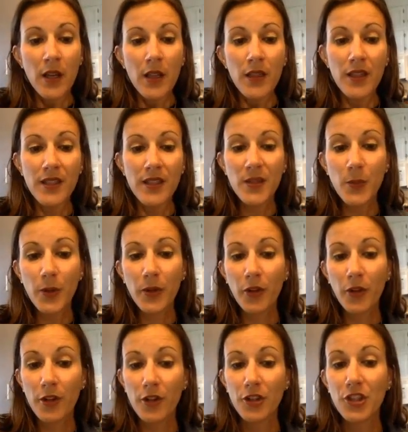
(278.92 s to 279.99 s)
This is where
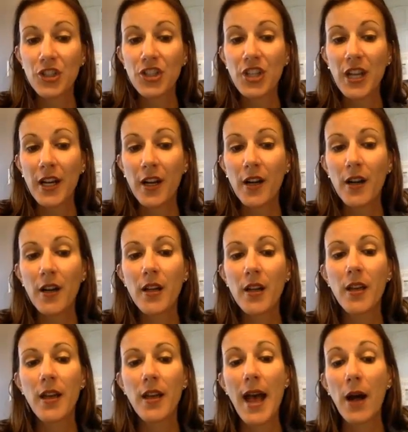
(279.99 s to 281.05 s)
learners share
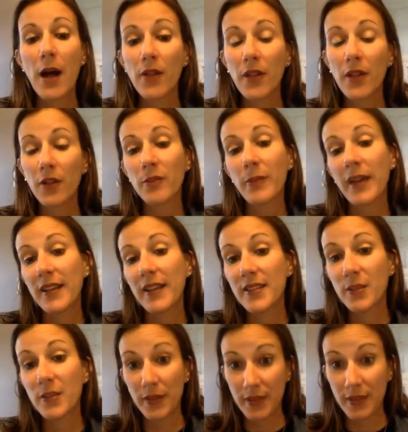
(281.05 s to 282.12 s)
how they learn
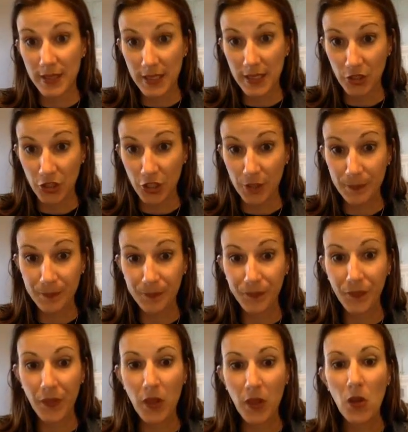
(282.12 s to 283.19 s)
best with the teacher.
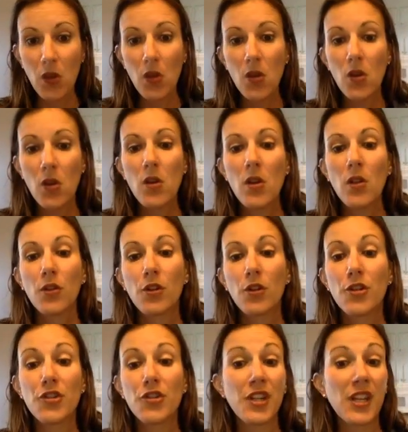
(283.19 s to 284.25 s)

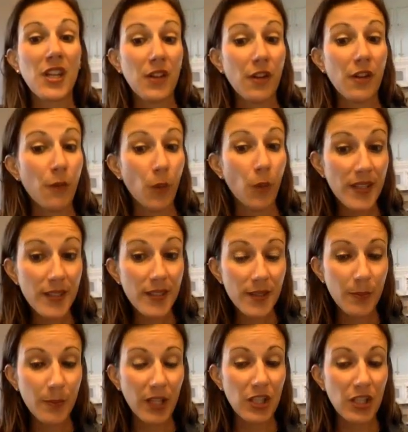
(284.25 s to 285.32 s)
Learners are given a voice
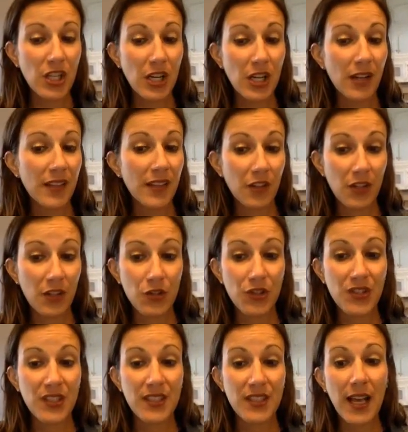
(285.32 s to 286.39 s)
by sharing their
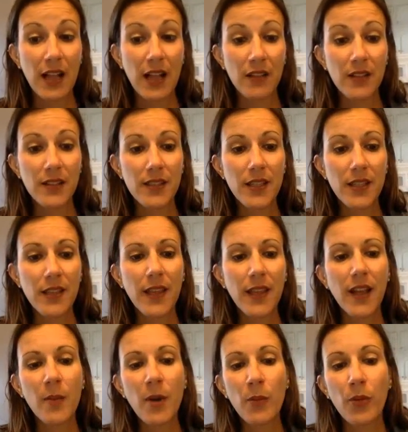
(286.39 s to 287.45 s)
interests and talents, and they
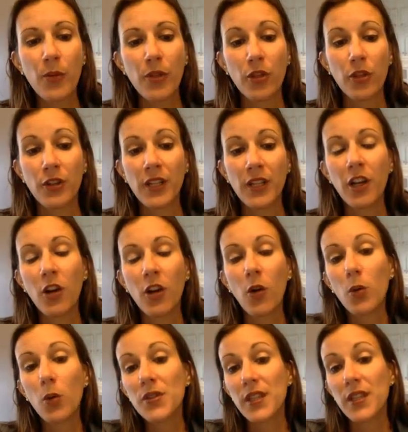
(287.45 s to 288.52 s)
come up with learning
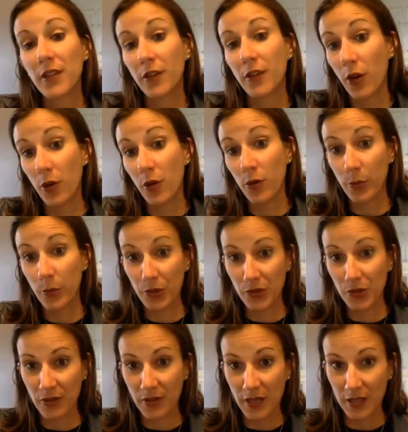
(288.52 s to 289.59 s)
goals and their own
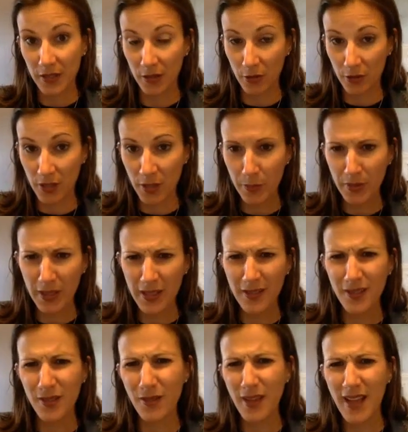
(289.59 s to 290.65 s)
personalized learning plans,
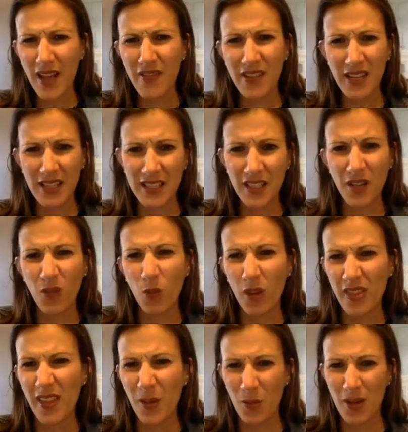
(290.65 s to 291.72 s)
so they have an idea of
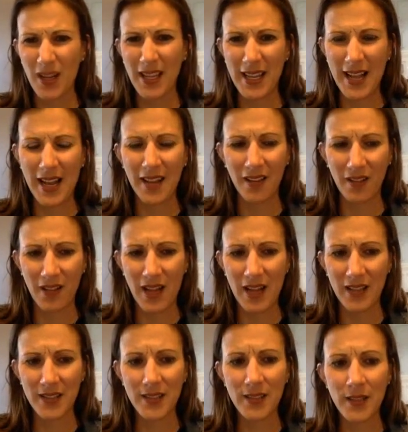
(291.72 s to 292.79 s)
what they want to get out of the
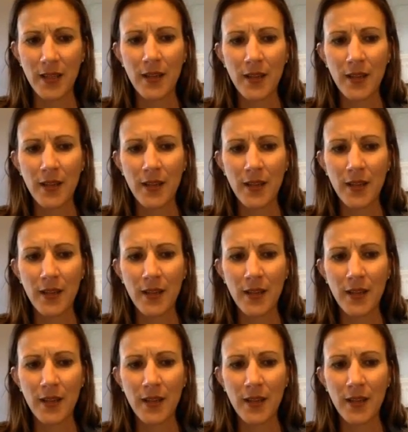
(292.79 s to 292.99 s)
class.